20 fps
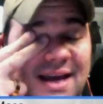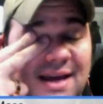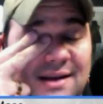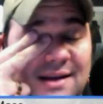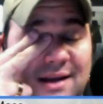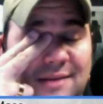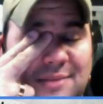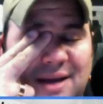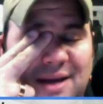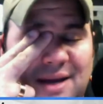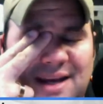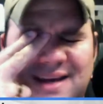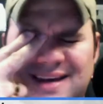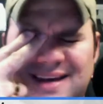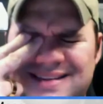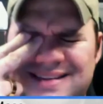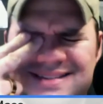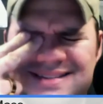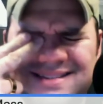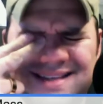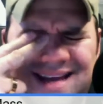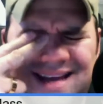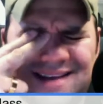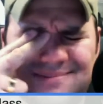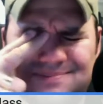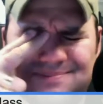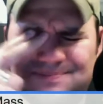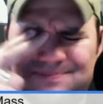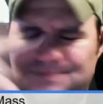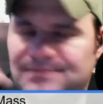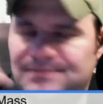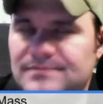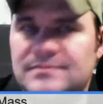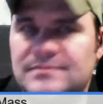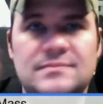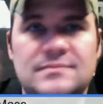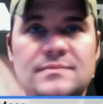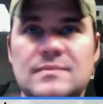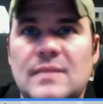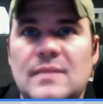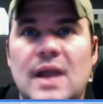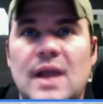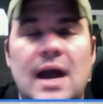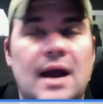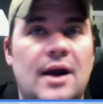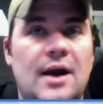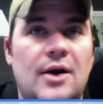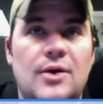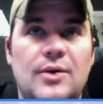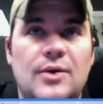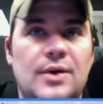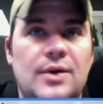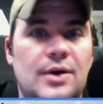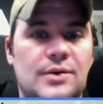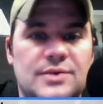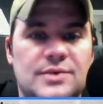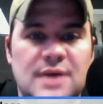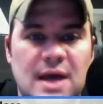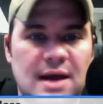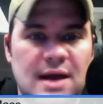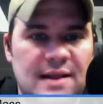Like my kids, I don't know, who knows?